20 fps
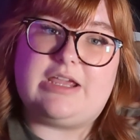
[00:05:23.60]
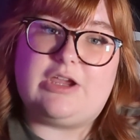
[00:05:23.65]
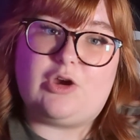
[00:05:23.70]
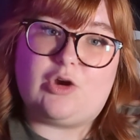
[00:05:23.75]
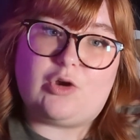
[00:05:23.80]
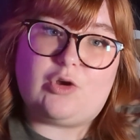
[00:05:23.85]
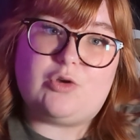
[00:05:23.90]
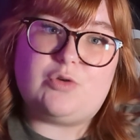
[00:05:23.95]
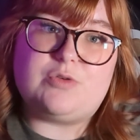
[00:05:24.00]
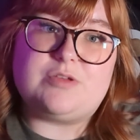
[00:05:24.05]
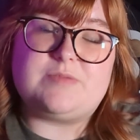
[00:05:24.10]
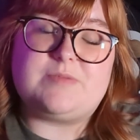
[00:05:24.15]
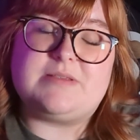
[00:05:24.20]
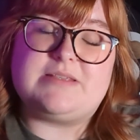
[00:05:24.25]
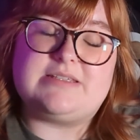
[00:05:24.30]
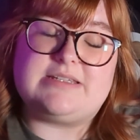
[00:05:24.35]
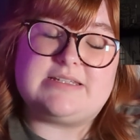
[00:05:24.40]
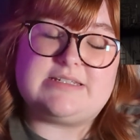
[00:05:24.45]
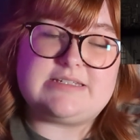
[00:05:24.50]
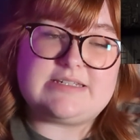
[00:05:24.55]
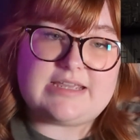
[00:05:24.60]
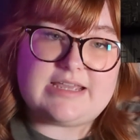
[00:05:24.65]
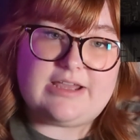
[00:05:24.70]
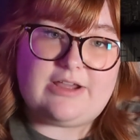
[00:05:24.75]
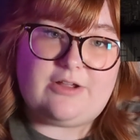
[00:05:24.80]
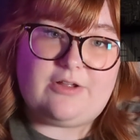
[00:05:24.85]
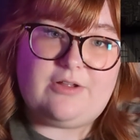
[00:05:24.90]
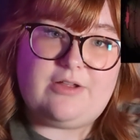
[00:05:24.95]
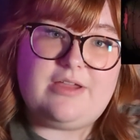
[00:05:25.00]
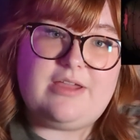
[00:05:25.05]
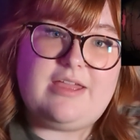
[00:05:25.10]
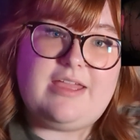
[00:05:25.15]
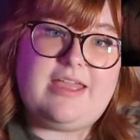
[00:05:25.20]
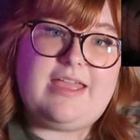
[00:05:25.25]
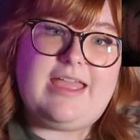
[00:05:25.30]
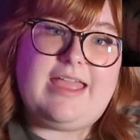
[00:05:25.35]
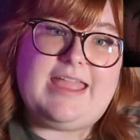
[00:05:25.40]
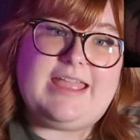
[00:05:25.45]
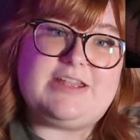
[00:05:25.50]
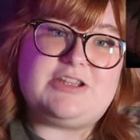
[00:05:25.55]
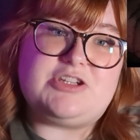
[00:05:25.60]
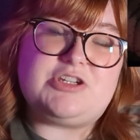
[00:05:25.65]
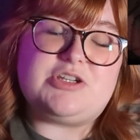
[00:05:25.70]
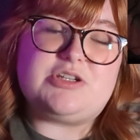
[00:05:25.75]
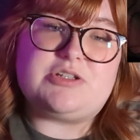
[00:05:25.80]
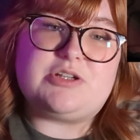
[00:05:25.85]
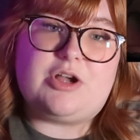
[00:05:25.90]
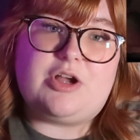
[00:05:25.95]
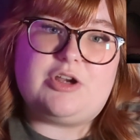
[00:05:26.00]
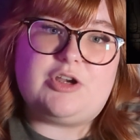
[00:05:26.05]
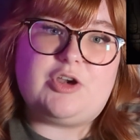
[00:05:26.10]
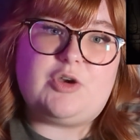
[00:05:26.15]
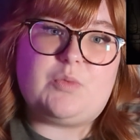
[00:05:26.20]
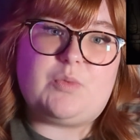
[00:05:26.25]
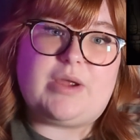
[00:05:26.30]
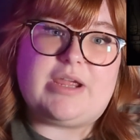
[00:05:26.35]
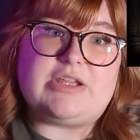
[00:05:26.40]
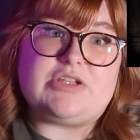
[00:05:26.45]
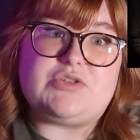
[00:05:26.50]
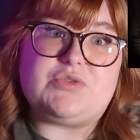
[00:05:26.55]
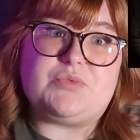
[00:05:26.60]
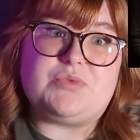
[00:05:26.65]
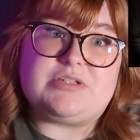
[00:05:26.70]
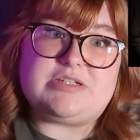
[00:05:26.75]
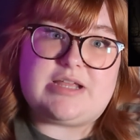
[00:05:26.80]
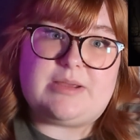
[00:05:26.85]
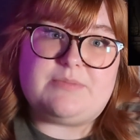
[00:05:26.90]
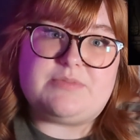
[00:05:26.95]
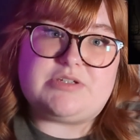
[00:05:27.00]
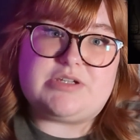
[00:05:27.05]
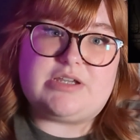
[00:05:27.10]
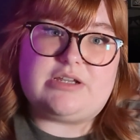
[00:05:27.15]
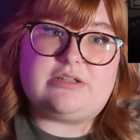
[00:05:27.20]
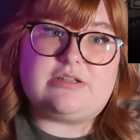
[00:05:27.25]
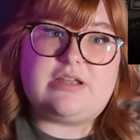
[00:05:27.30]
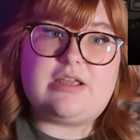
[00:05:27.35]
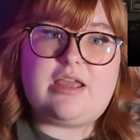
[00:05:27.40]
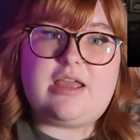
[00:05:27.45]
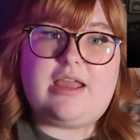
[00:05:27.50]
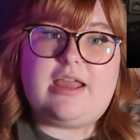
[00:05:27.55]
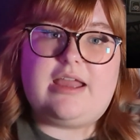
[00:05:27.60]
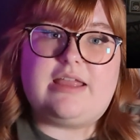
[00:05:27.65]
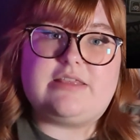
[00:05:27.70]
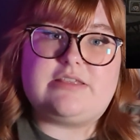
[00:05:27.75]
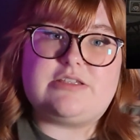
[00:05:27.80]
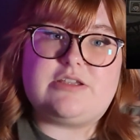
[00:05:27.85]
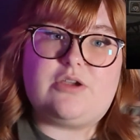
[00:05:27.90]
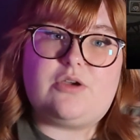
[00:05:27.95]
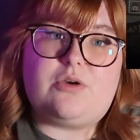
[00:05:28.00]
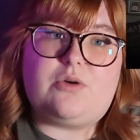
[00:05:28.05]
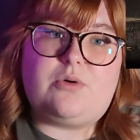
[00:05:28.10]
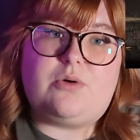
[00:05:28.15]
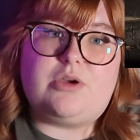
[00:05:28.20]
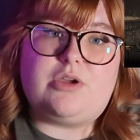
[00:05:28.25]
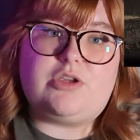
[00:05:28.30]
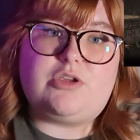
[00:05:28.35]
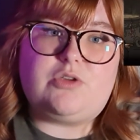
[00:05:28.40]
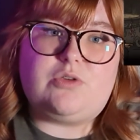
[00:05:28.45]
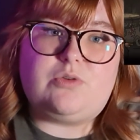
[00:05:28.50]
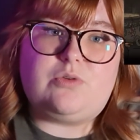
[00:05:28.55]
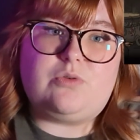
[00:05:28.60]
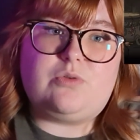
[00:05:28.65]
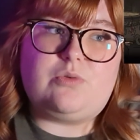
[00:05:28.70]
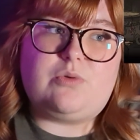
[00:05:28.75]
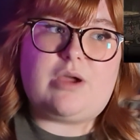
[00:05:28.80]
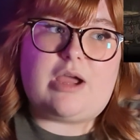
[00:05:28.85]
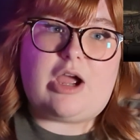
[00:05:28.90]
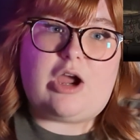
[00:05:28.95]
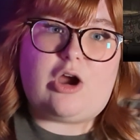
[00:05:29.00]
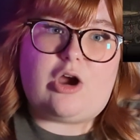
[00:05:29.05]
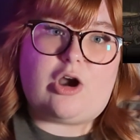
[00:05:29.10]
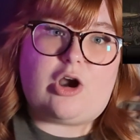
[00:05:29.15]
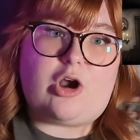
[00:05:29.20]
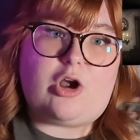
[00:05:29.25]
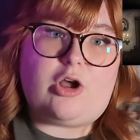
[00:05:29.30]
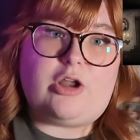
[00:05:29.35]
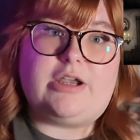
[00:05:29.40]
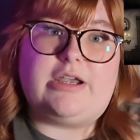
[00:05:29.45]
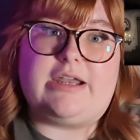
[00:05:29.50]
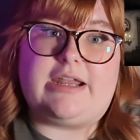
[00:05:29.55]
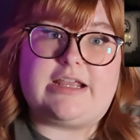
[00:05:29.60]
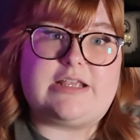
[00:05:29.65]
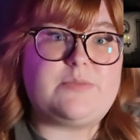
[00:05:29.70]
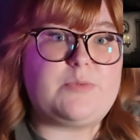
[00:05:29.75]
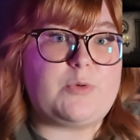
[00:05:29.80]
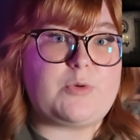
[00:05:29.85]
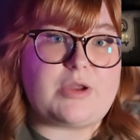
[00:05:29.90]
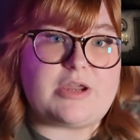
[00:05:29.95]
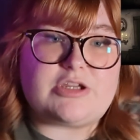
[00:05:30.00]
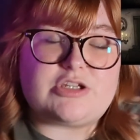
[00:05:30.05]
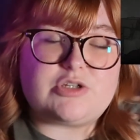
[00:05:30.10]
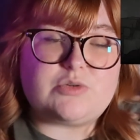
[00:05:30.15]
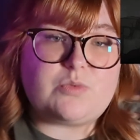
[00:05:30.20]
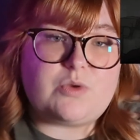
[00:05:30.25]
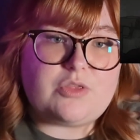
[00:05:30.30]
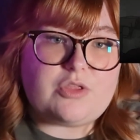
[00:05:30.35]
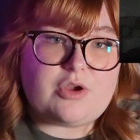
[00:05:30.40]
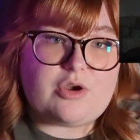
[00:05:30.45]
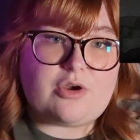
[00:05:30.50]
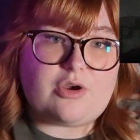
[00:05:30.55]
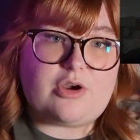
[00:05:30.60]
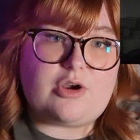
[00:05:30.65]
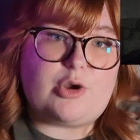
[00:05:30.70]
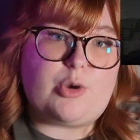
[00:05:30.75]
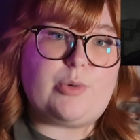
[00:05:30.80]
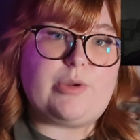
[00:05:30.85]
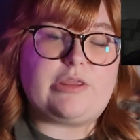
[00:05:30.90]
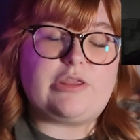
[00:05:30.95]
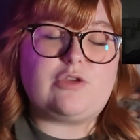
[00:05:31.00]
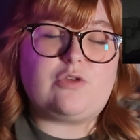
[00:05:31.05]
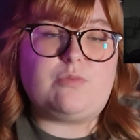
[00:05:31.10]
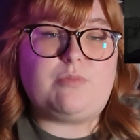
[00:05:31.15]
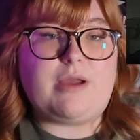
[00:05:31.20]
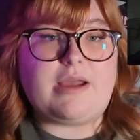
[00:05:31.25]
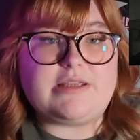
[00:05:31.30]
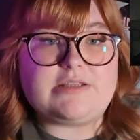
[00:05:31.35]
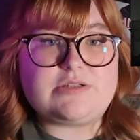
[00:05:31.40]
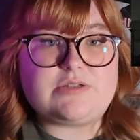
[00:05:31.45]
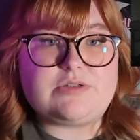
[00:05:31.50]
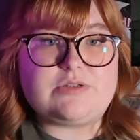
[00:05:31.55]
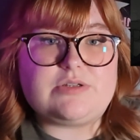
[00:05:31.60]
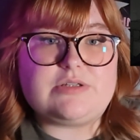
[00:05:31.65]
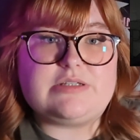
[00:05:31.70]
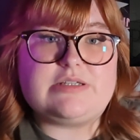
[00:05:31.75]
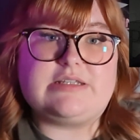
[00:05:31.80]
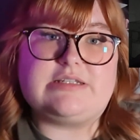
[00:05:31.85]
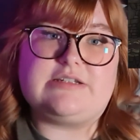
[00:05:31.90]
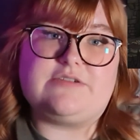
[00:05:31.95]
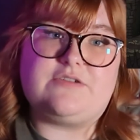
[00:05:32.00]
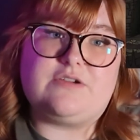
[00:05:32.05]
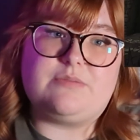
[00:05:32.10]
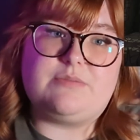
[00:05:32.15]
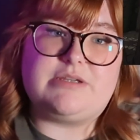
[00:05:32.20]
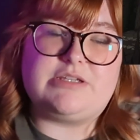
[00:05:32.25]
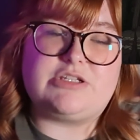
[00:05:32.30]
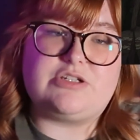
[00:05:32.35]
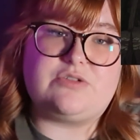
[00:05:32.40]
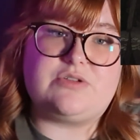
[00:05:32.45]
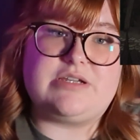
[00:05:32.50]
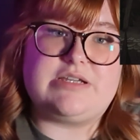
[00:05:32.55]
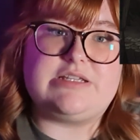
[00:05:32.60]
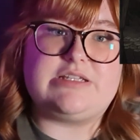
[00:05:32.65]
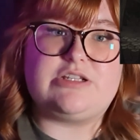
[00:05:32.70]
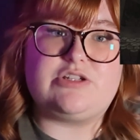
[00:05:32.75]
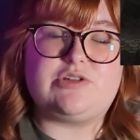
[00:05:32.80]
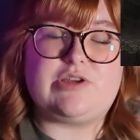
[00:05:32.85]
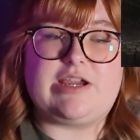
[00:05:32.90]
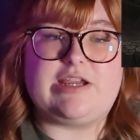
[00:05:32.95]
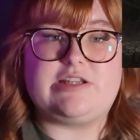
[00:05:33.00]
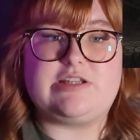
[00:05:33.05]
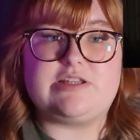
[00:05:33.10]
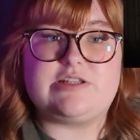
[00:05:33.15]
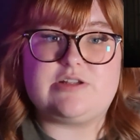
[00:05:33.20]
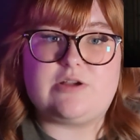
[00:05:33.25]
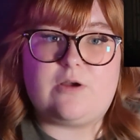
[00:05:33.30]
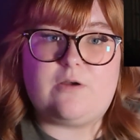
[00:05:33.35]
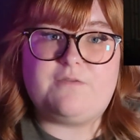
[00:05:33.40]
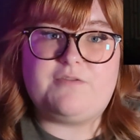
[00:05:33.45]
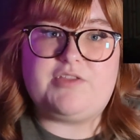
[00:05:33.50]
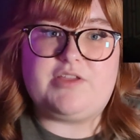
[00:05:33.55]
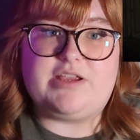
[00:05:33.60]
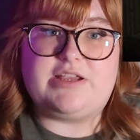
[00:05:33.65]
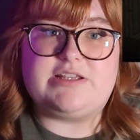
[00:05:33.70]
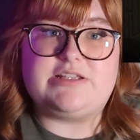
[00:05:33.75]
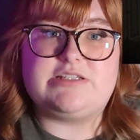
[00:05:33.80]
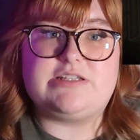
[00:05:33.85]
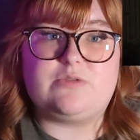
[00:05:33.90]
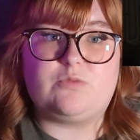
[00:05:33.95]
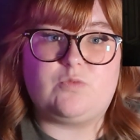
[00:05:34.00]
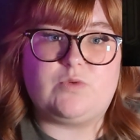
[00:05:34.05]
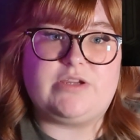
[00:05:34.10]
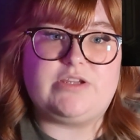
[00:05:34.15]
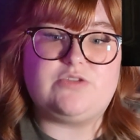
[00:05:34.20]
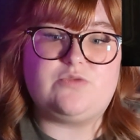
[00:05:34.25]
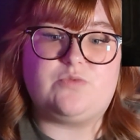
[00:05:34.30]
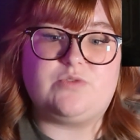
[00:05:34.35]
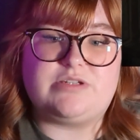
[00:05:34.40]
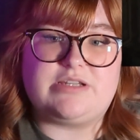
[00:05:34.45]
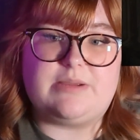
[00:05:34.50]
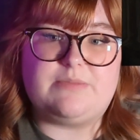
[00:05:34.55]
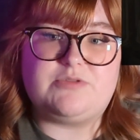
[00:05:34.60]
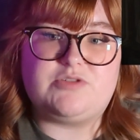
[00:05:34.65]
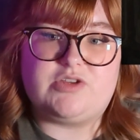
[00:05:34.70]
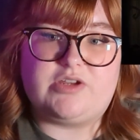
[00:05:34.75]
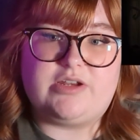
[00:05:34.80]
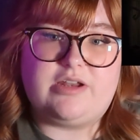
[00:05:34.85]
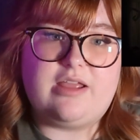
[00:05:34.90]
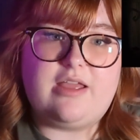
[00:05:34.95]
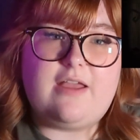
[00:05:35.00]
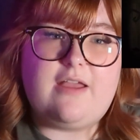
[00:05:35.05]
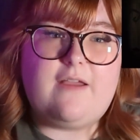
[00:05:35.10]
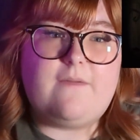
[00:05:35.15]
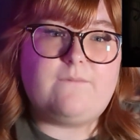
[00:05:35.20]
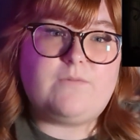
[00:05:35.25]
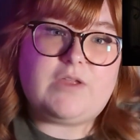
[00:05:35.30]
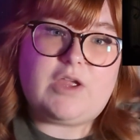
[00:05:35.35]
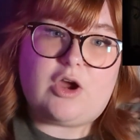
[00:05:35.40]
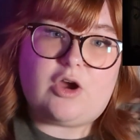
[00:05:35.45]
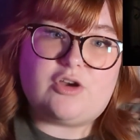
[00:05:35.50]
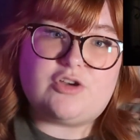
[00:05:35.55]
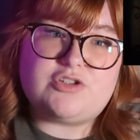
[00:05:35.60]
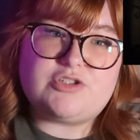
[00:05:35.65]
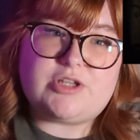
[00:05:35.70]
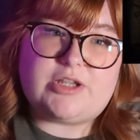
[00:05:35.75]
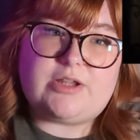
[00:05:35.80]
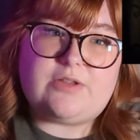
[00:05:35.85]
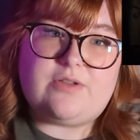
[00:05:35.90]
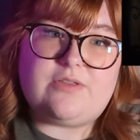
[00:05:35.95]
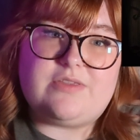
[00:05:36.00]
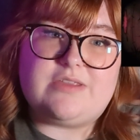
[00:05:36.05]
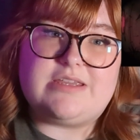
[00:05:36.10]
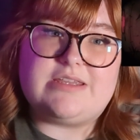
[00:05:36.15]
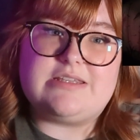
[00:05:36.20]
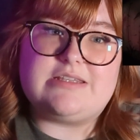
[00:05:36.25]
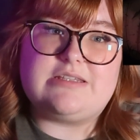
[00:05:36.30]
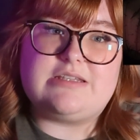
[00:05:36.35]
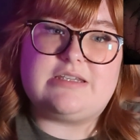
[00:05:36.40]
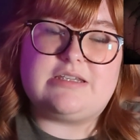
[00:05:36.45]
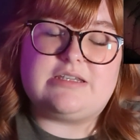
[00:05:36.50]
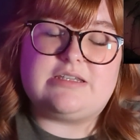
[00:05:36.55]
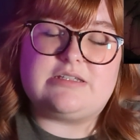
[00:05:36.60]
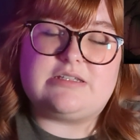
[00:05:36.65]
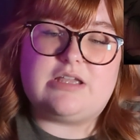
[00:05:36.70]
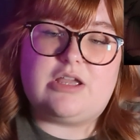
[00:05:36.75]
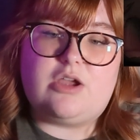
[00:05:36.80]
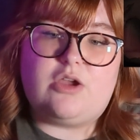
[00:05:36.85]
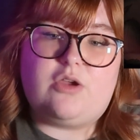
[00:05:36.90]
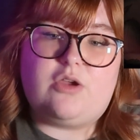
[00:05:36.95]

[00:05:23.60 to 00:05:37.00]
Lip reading: a girl who has been sent to hell, and she is on her way to redemption. And so you are on an exploration with her, going through puzzles and different mysteries and trying to solve things to reach redemption. The art style in this is